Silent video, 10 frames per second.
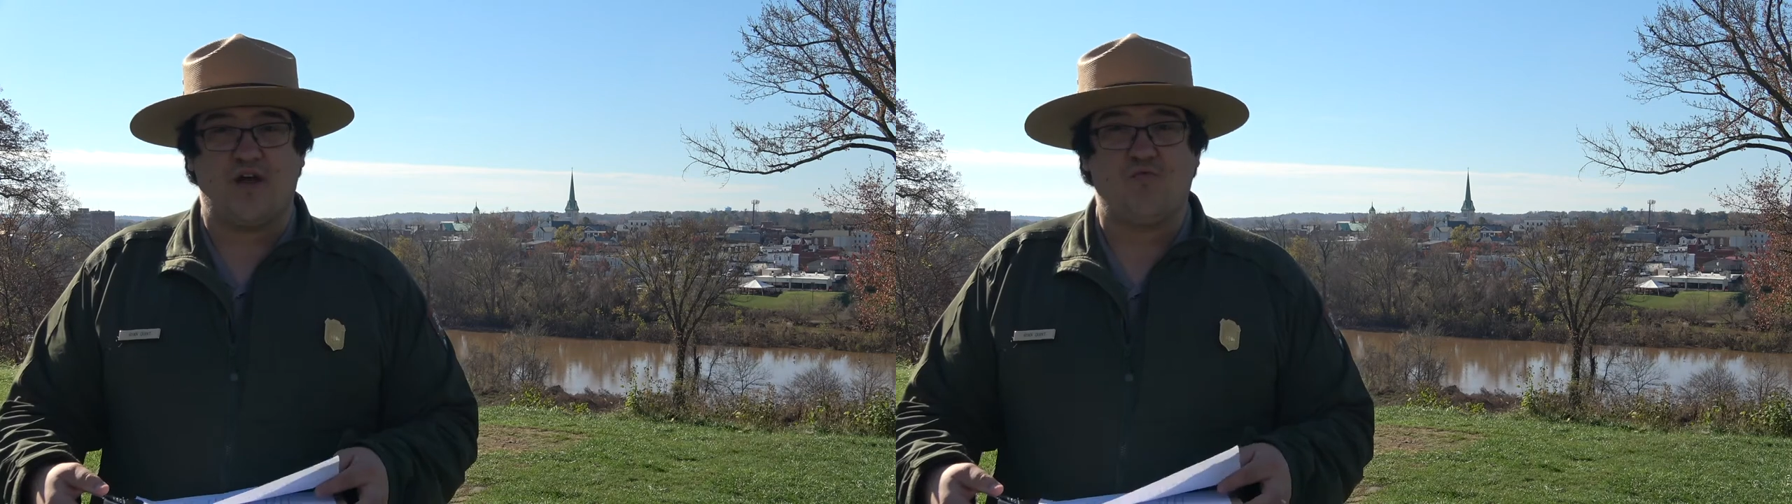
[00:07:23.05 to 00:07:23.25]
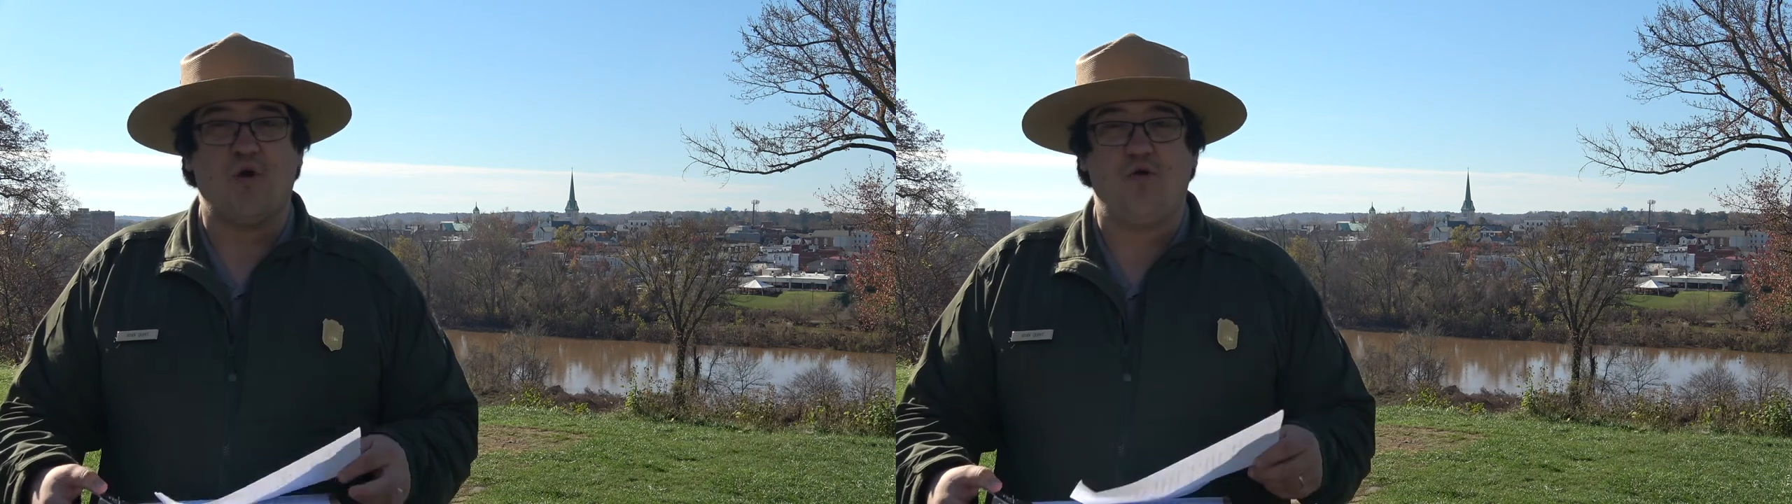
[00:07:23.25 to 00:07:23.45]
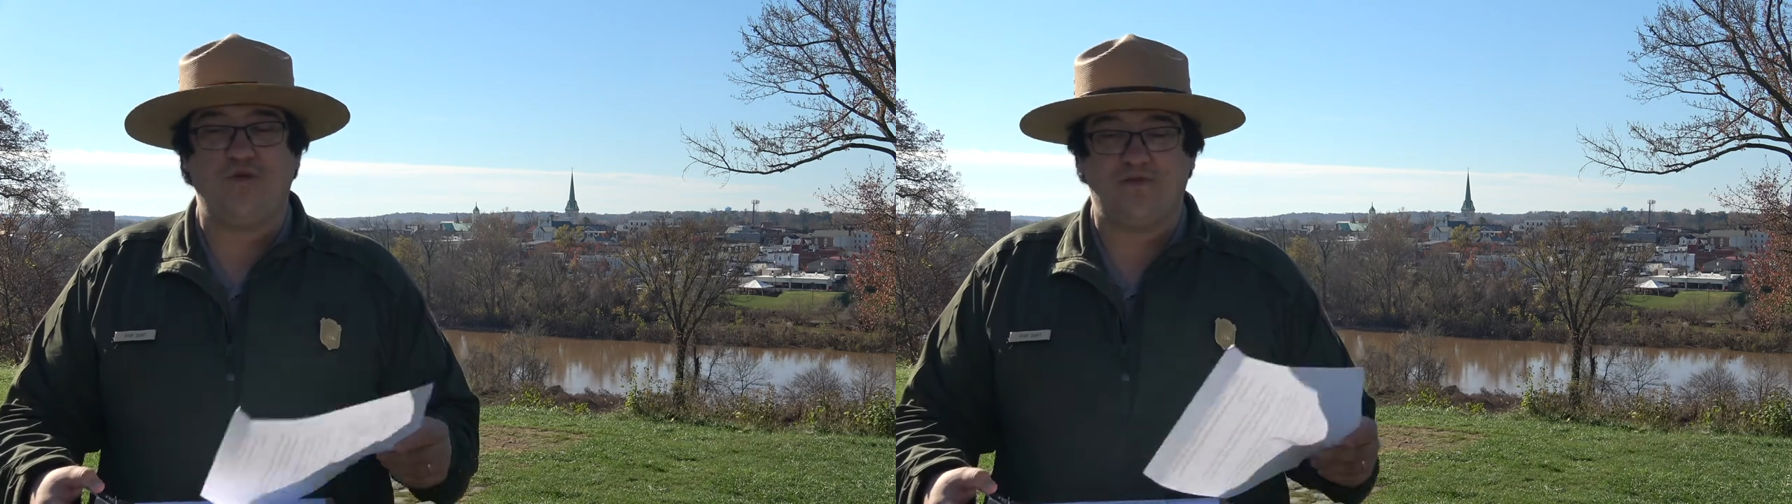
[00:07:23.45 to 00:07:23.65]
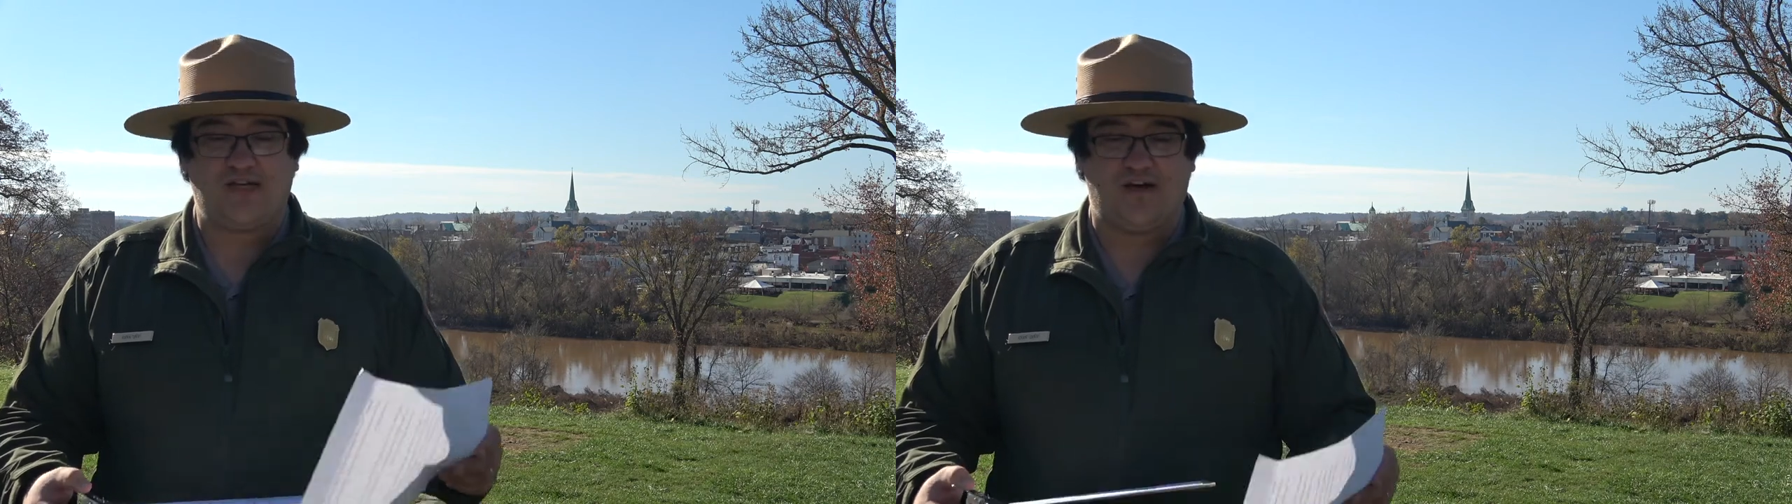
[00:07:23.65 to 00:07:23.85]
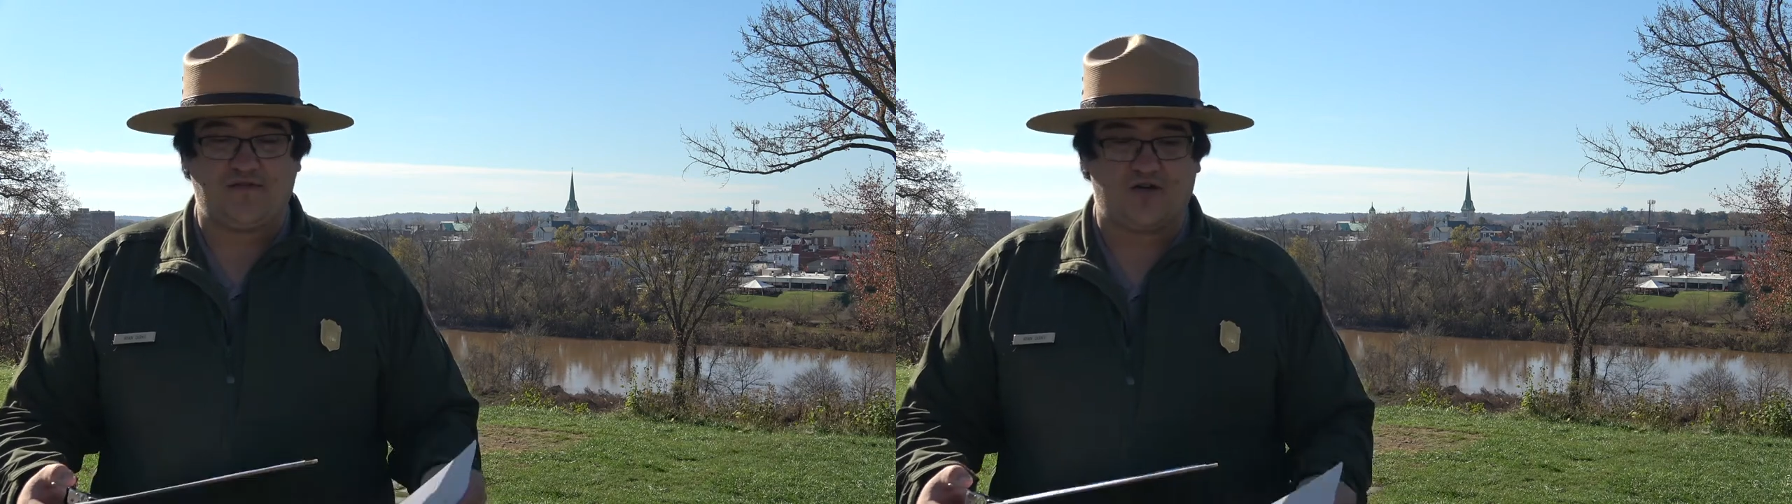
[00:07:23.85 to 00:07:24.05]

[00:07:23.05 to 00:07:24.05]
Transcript: They row themselves